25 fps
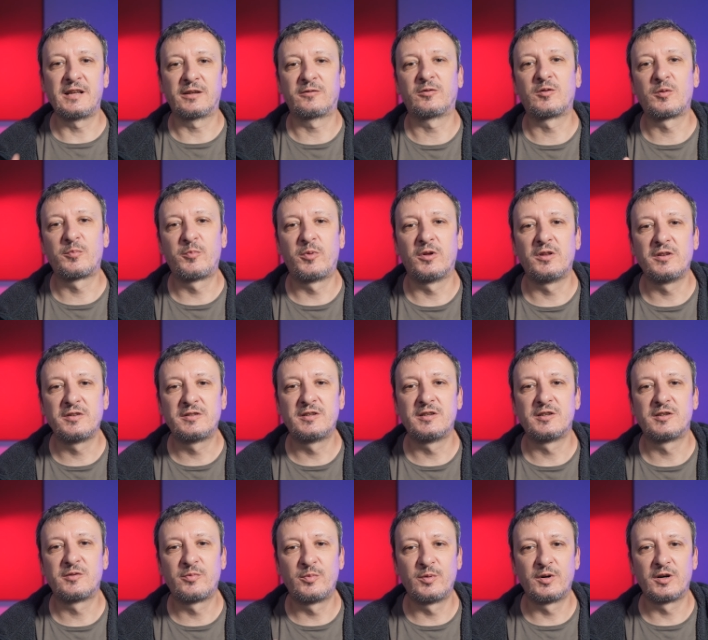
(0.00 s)
network
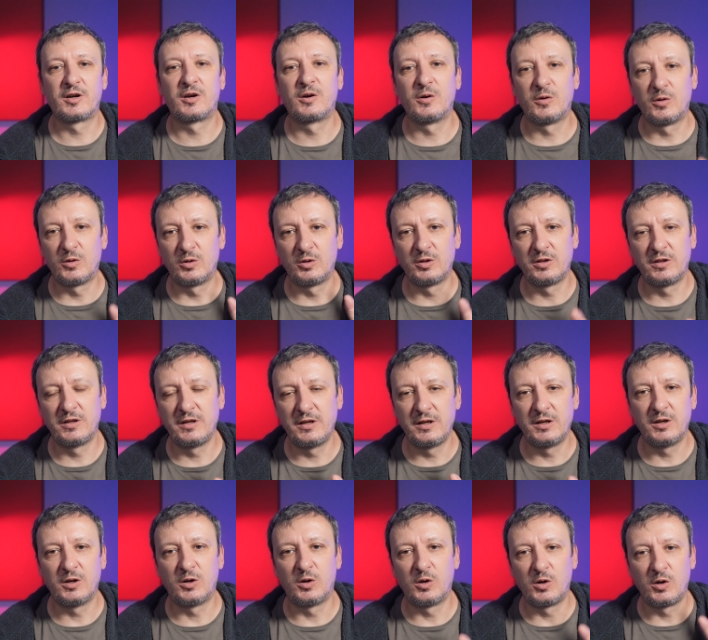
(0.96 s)
policies work
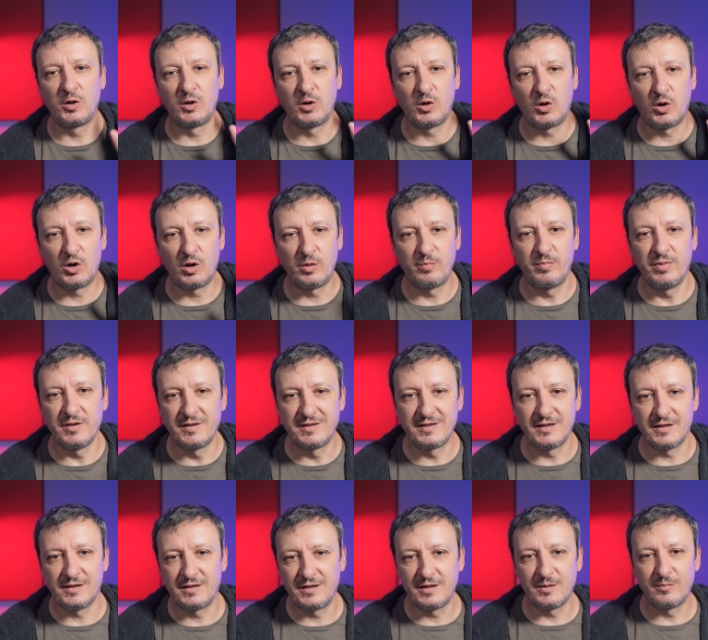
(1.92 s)
only on Open
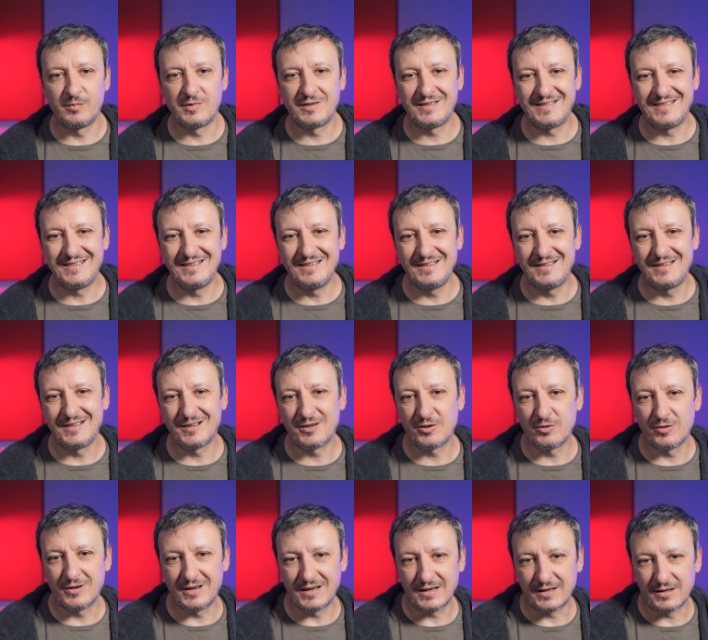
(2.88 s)
Systems
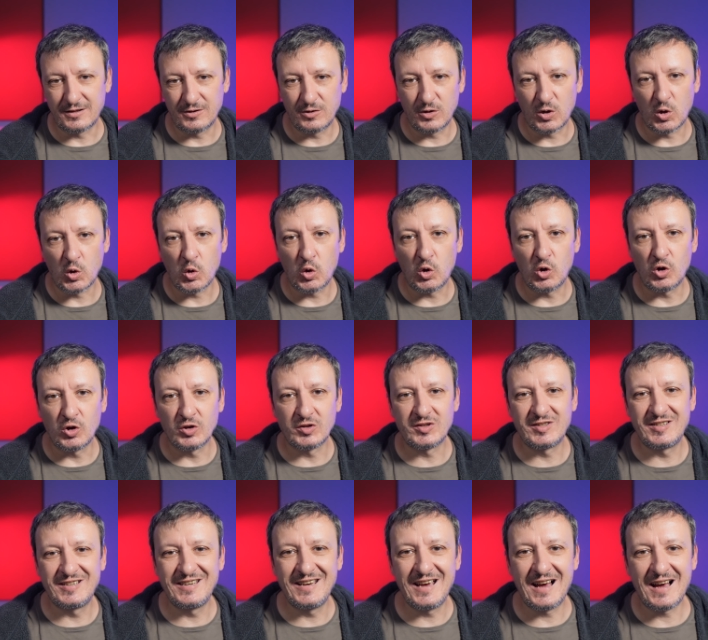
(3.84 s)
Interconnect or
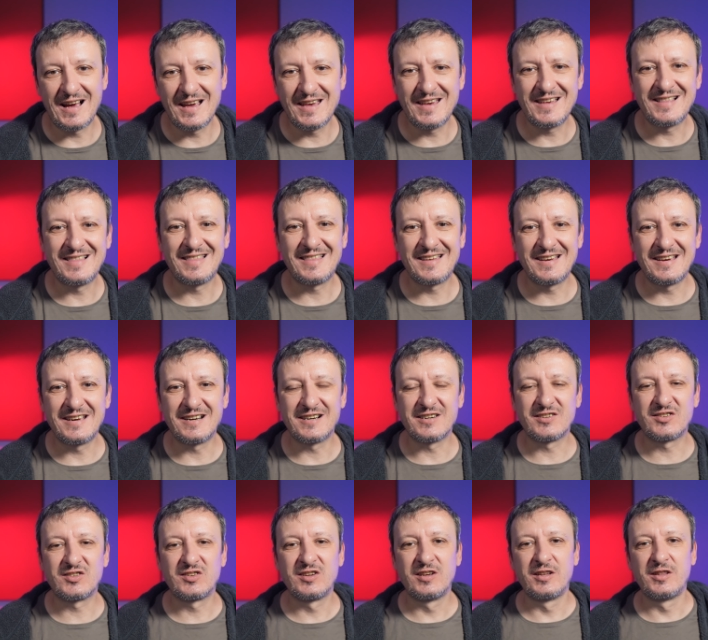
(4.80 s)
OCI
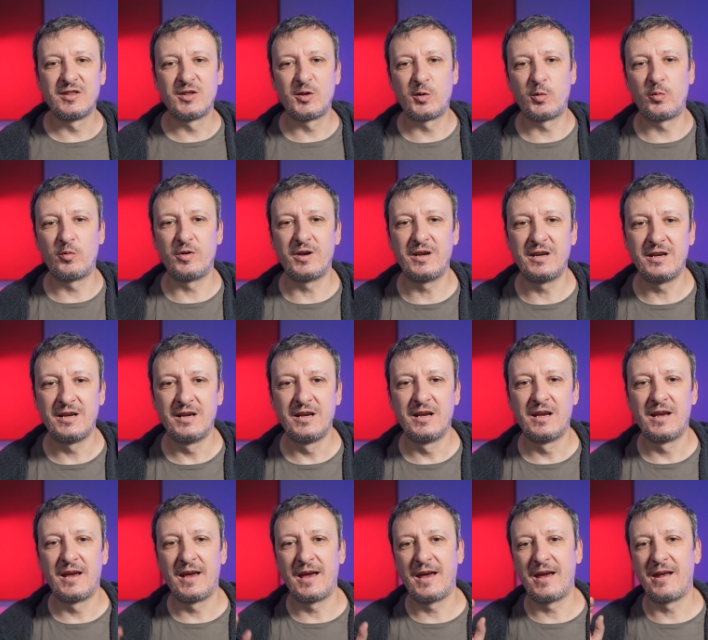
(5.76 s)
layers
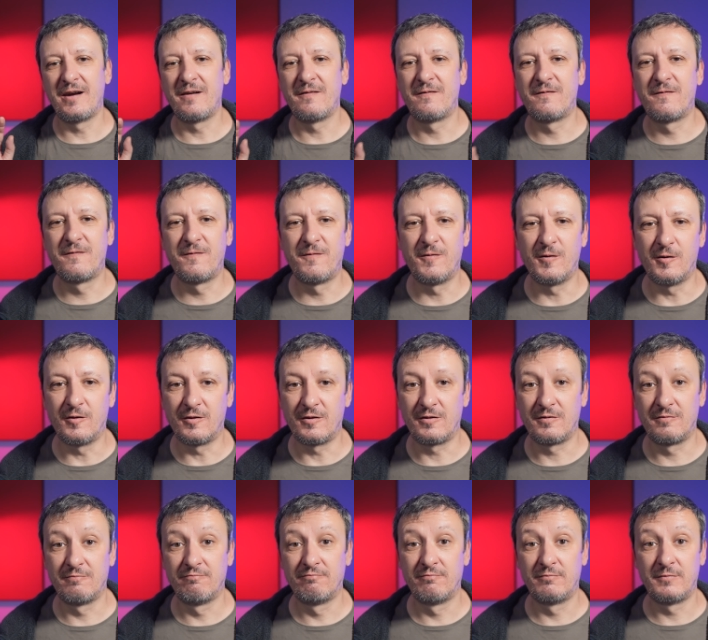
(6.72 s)
3 and
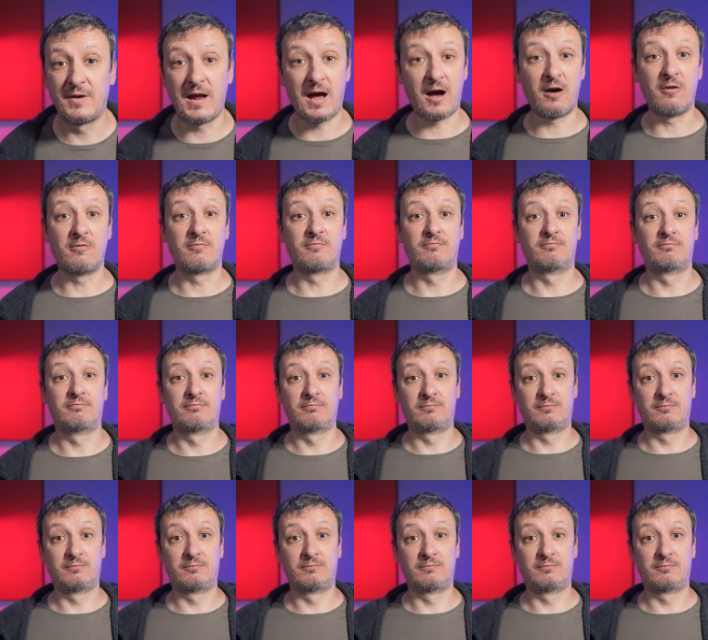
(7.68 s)
4. Now,